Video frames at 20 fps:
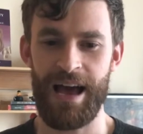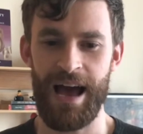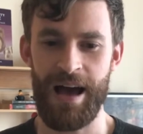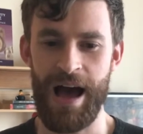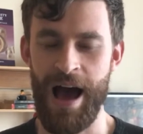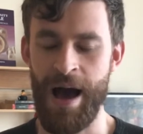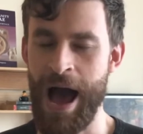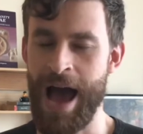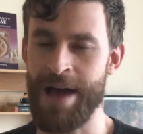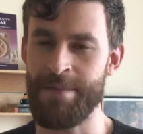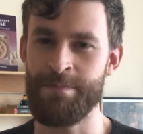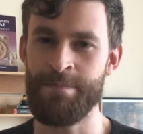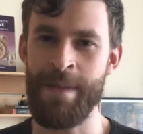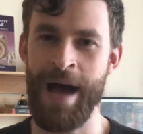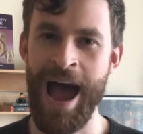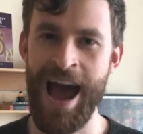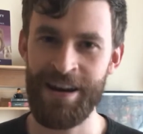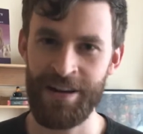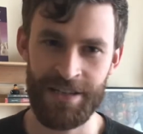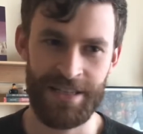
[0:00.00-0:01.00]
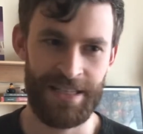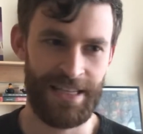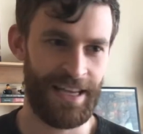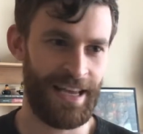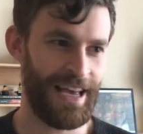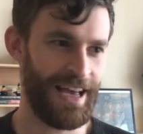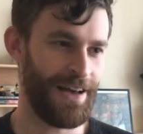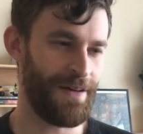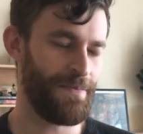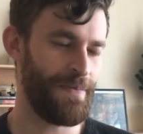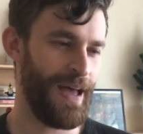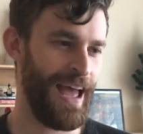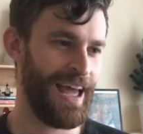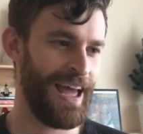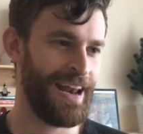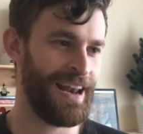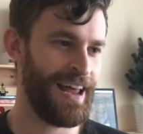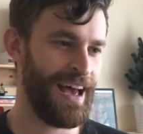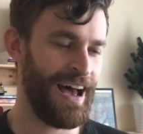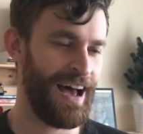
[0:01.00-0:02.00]
I mattered to Him.
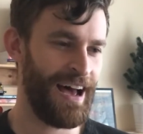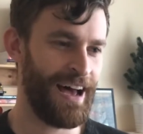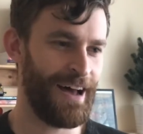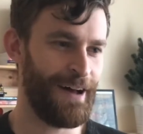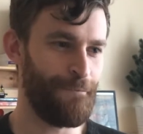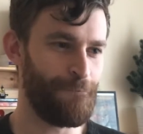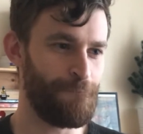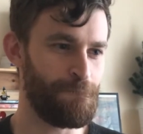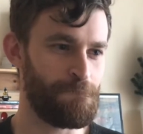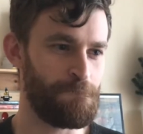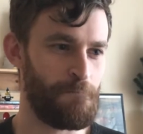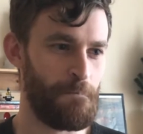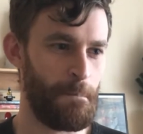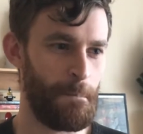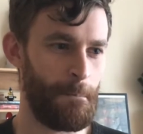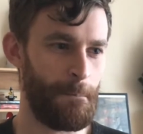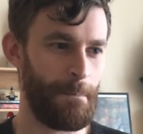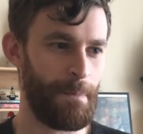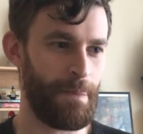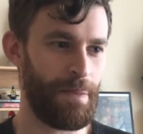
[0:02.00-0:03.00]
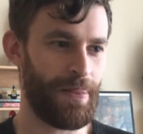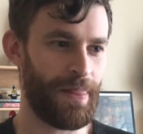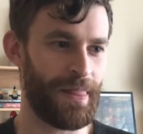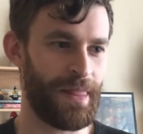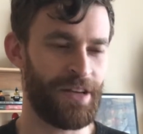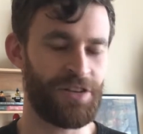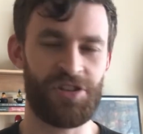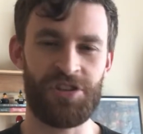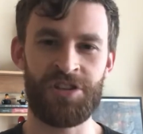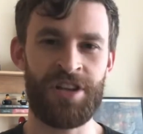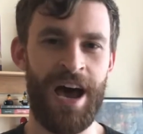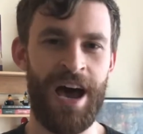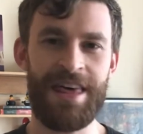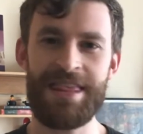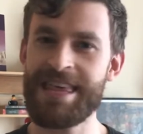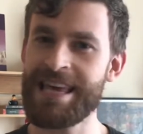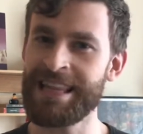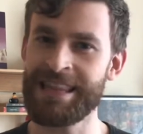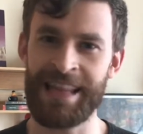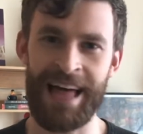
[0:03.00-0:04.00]
And there's
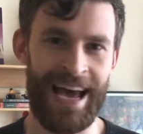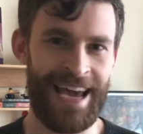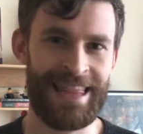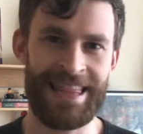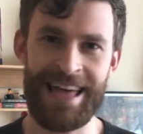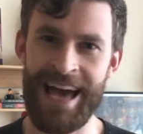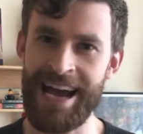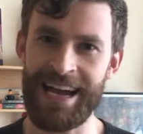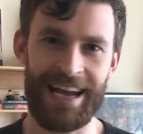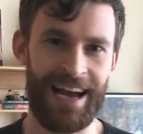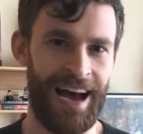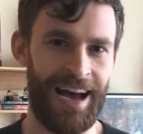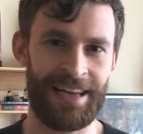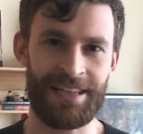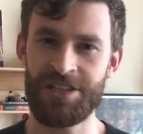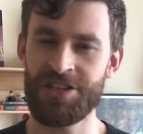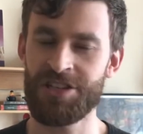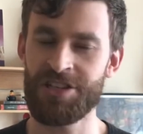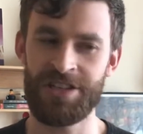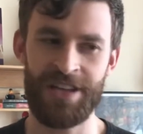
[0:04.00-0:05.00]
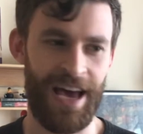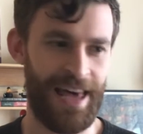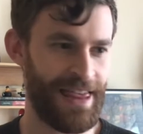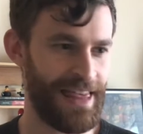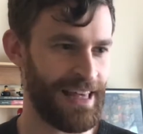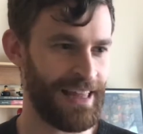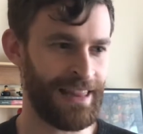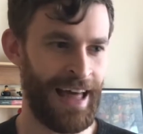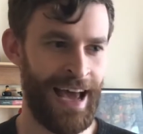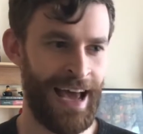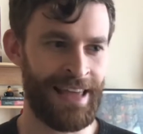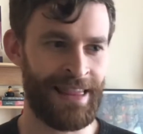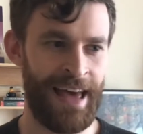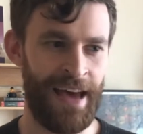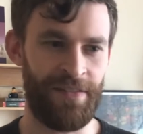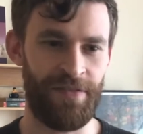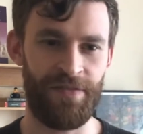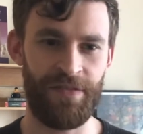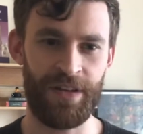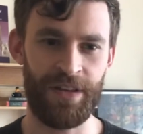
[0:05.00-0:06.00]
nothing like that, guys. There's nothing like
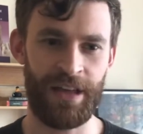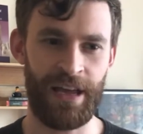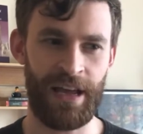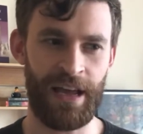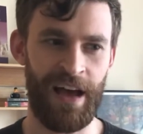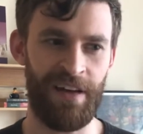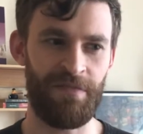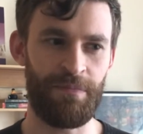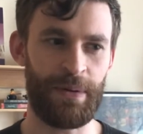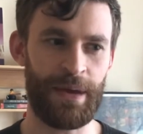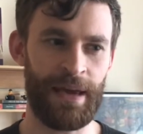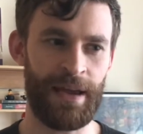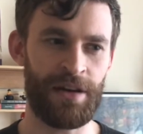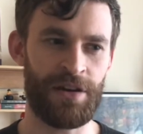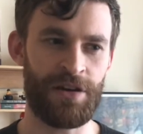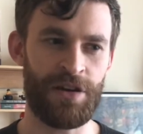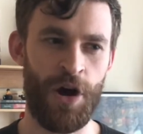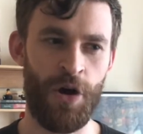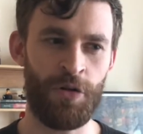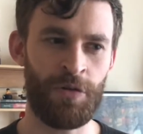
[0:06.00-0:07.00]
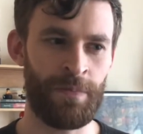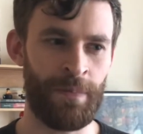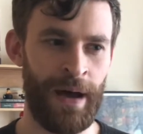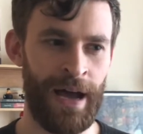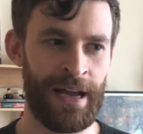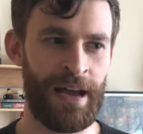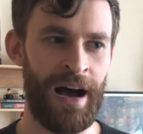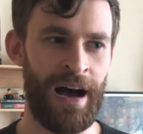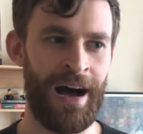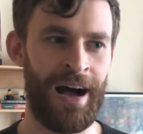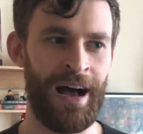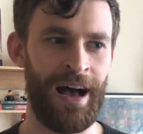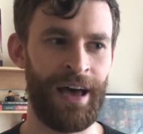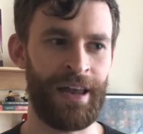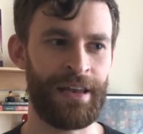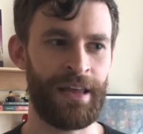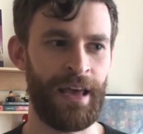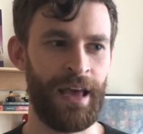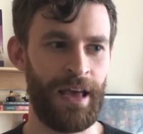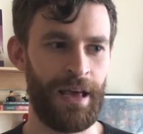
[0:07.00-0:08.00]
that feeling of being known by
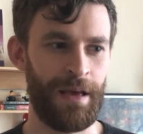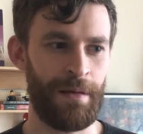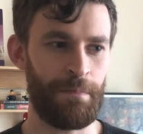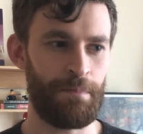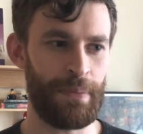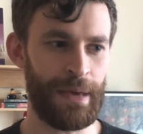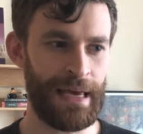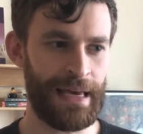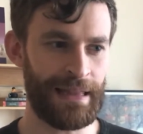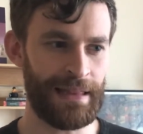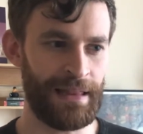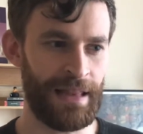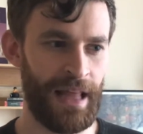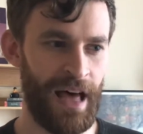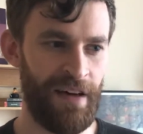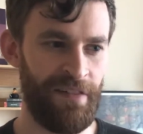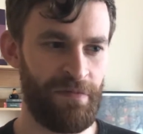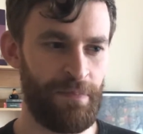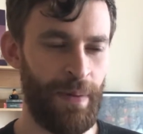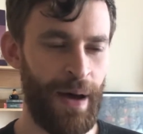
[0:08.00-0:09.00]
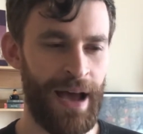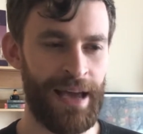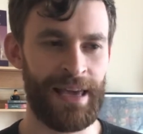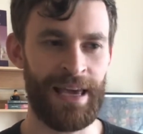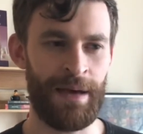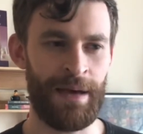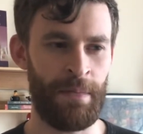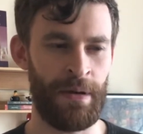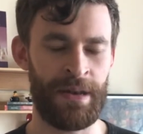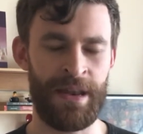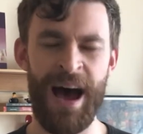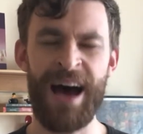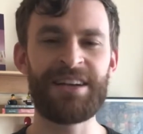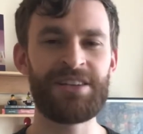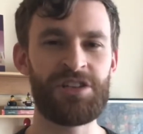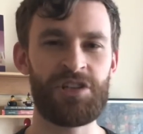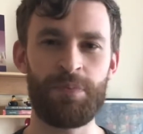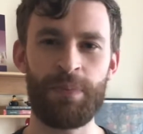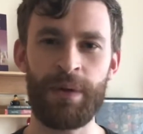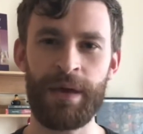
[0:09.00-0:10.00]
God, being loved by Him, and not
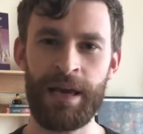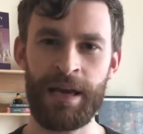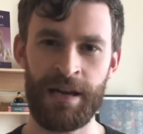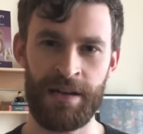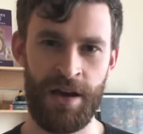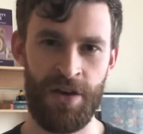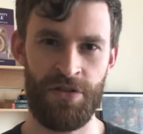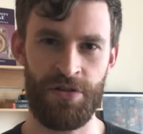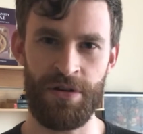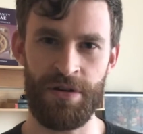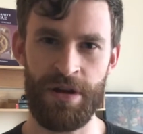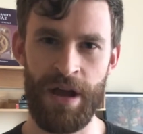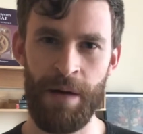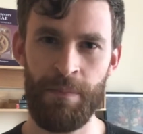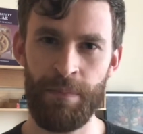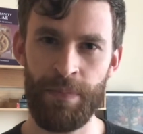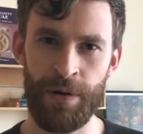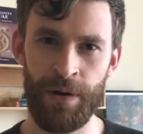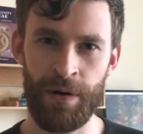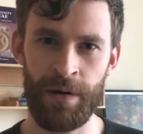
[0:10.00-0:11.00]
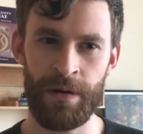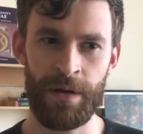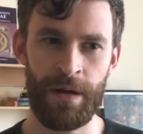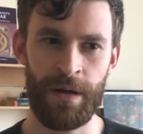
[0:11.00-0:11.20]
just being another number,